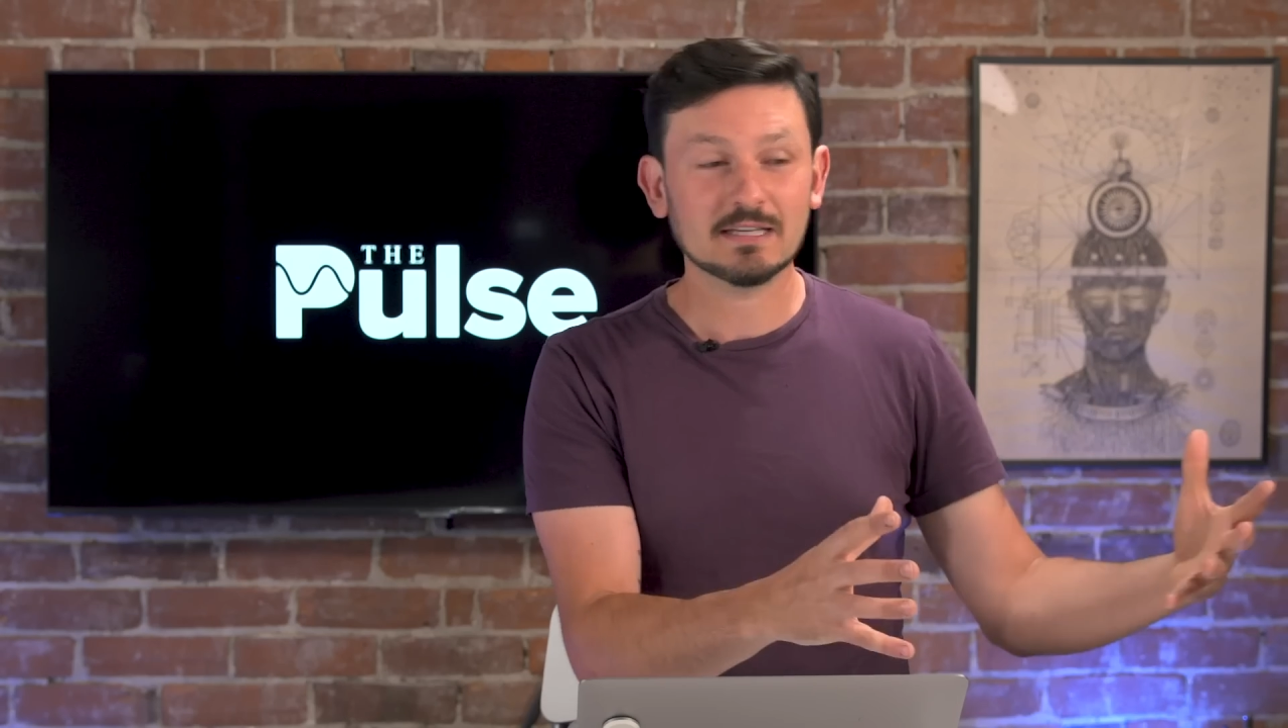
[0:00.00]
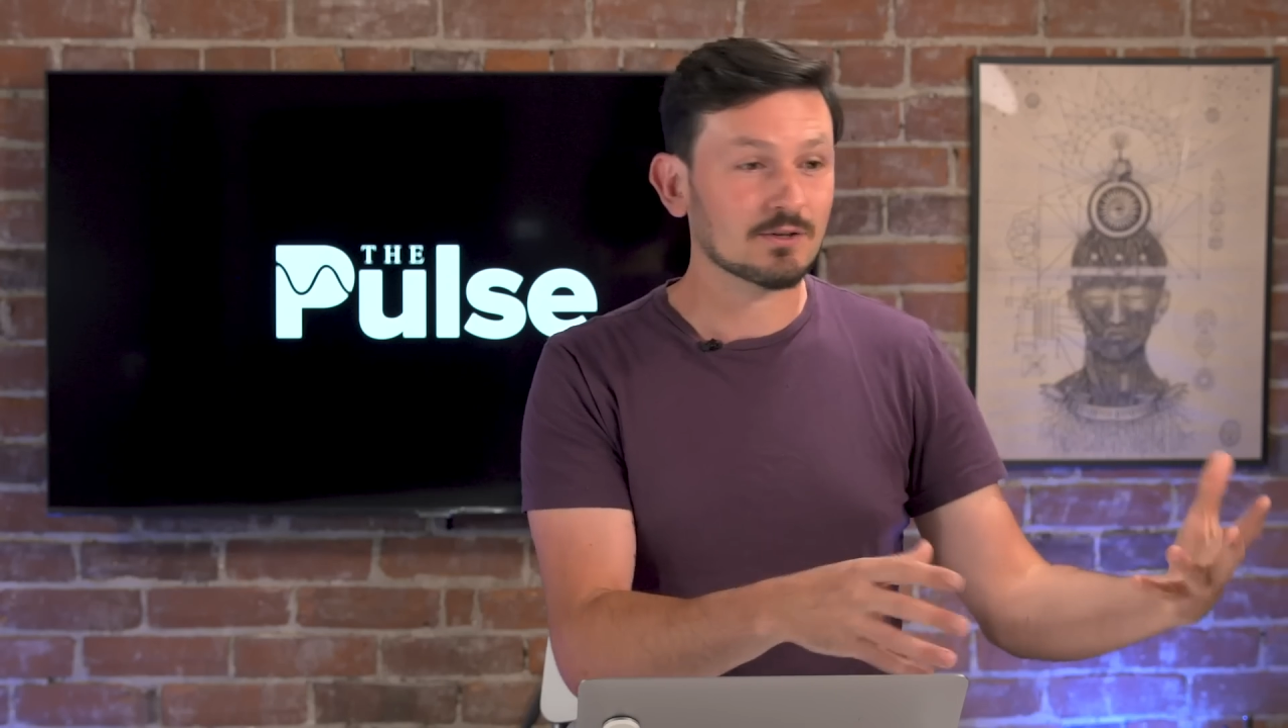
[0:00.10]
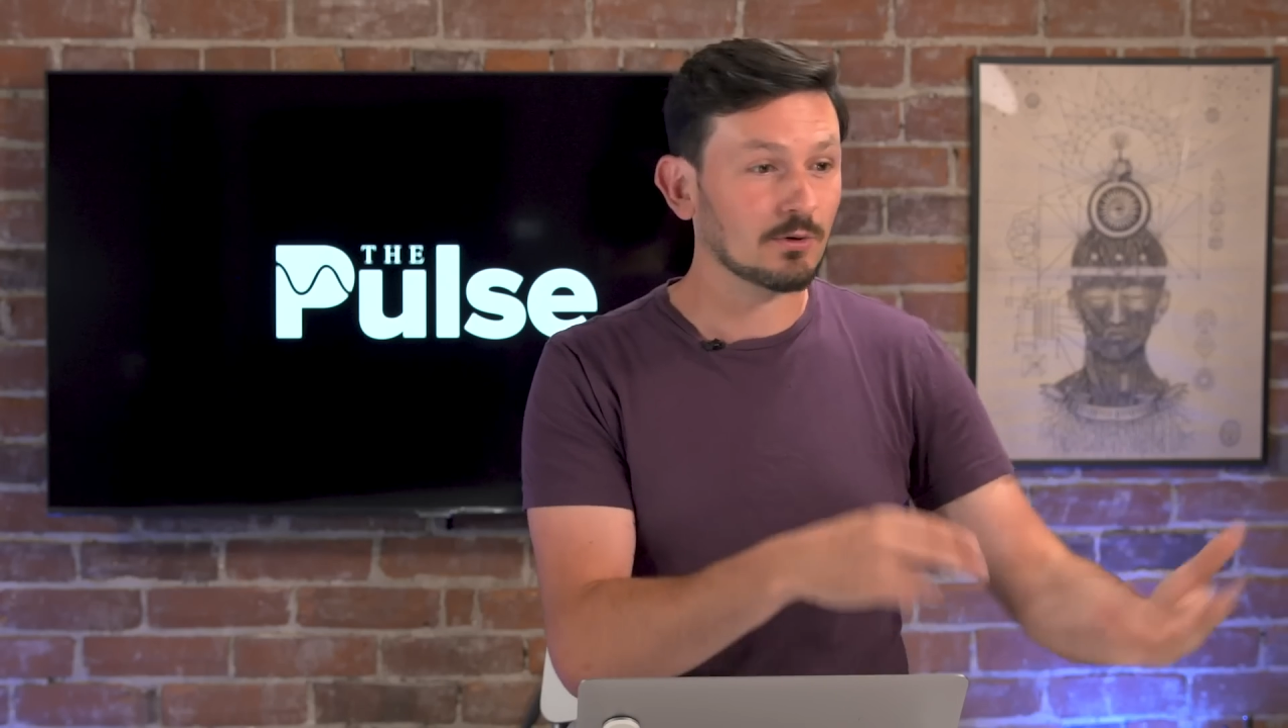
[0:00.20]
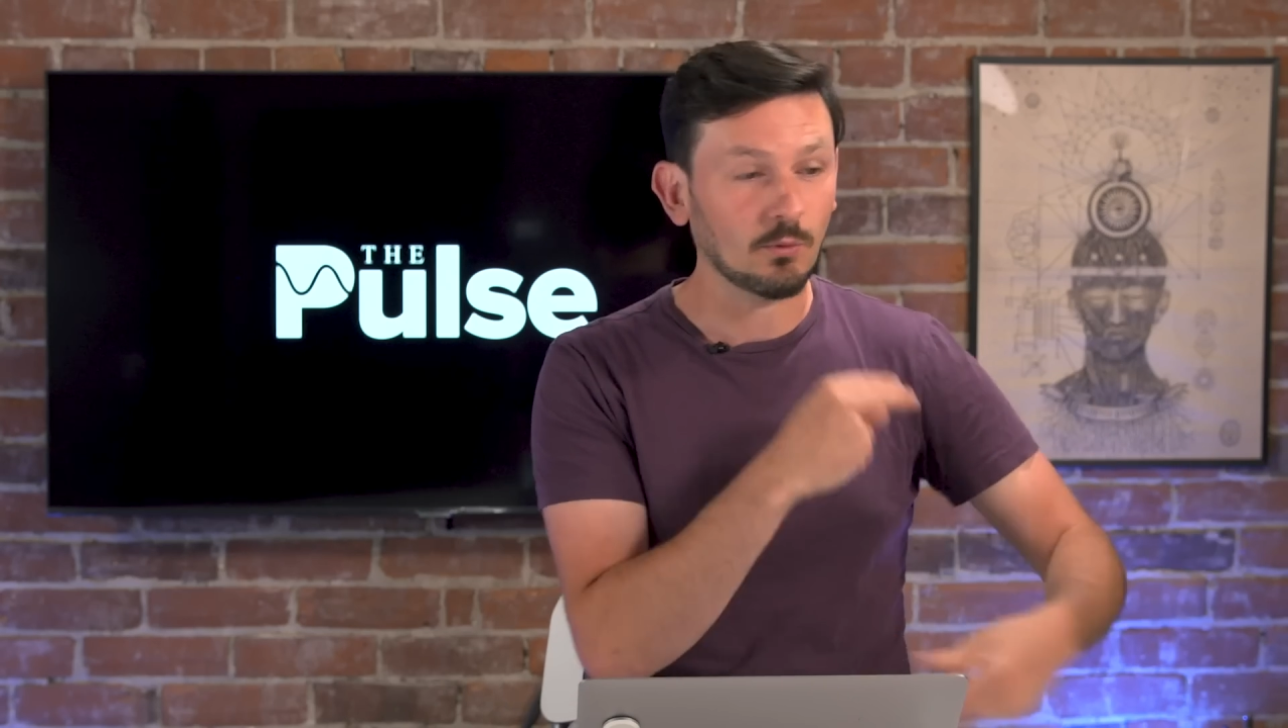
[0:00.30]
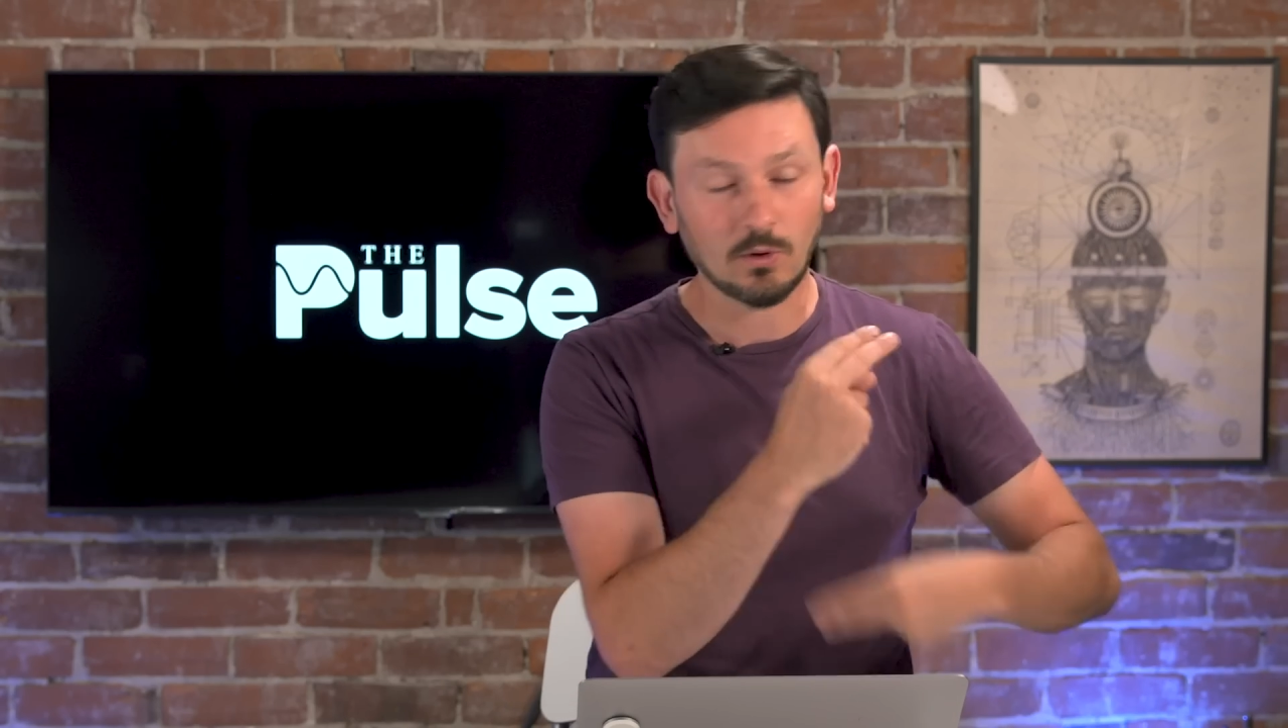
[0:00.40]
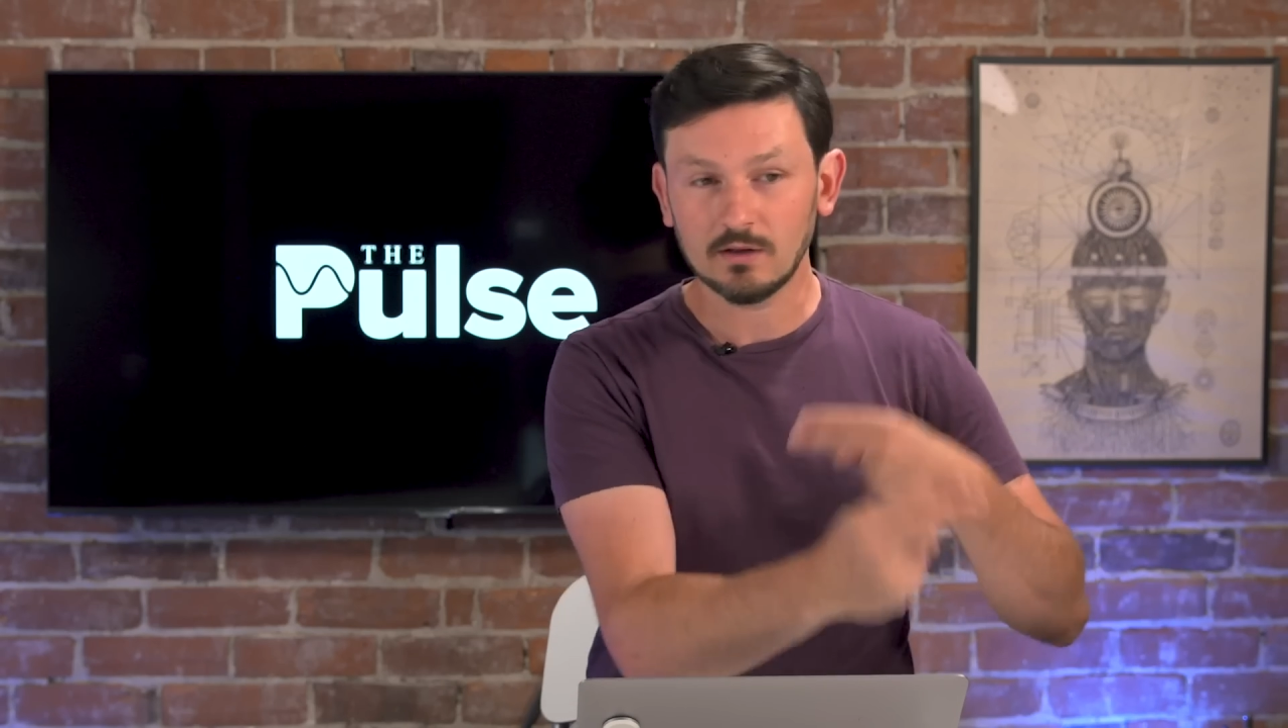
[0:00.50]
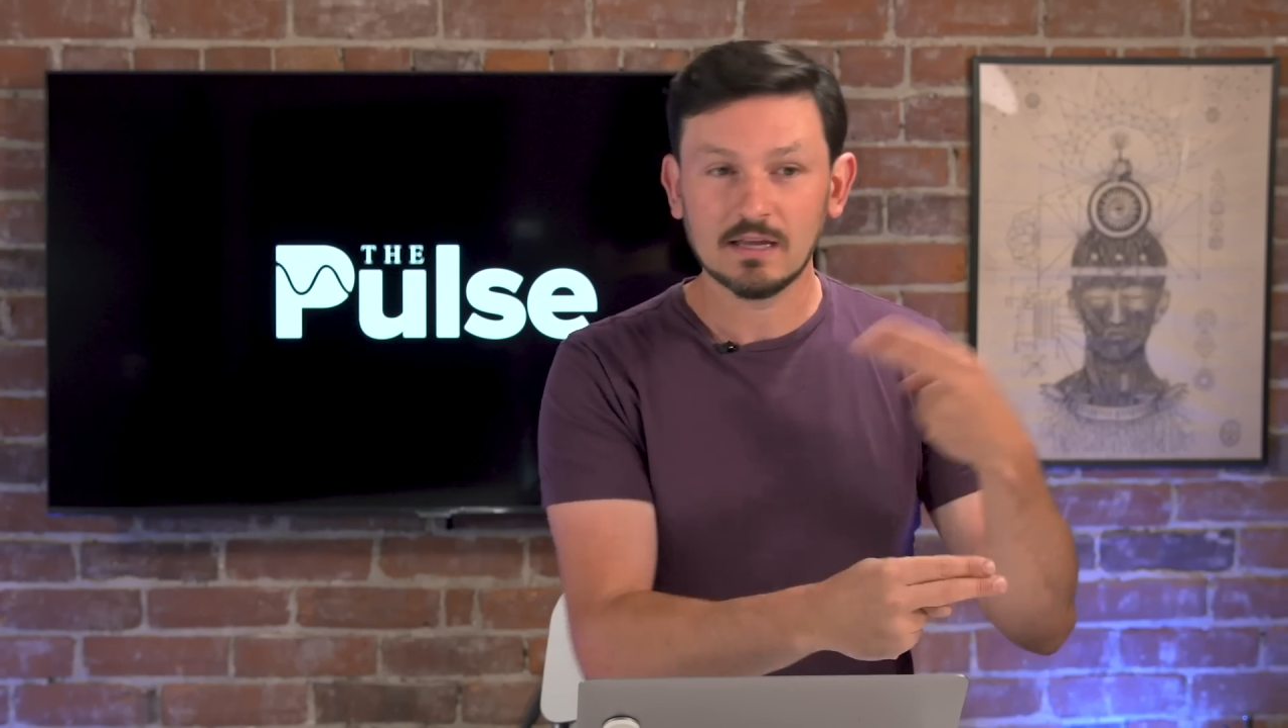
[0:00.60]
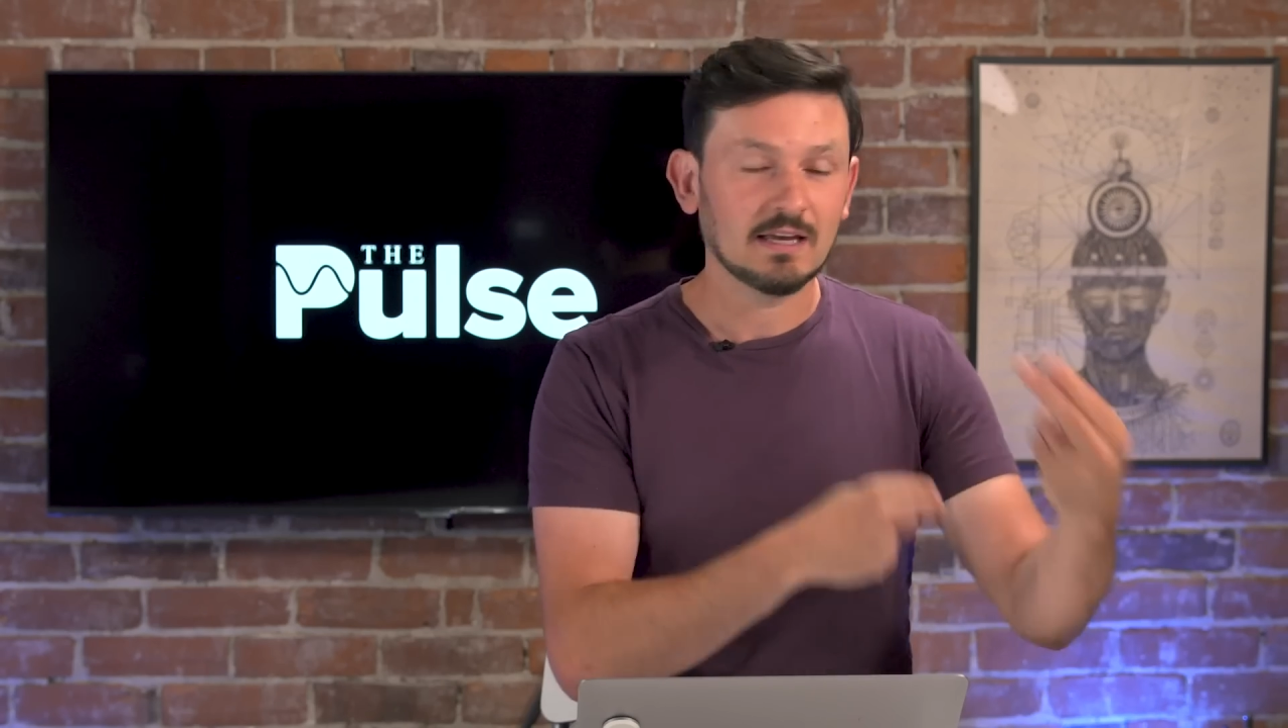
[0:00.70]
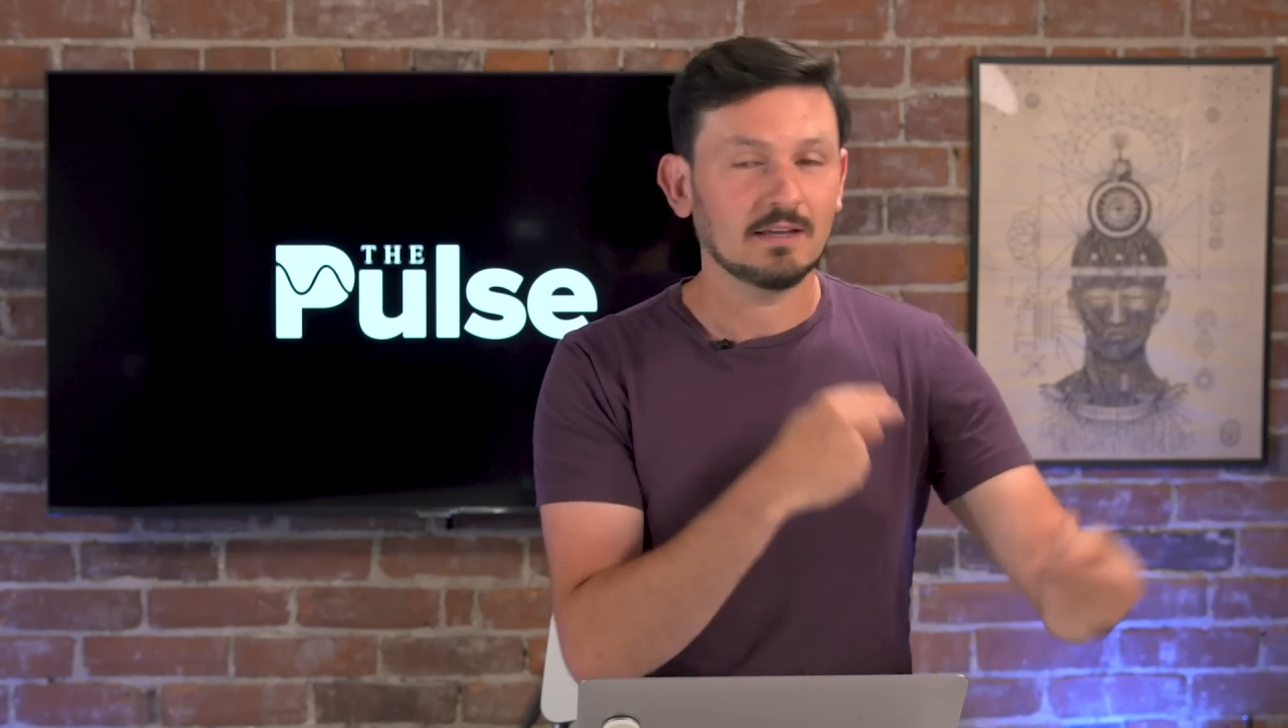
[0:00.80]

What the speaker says: is going, well,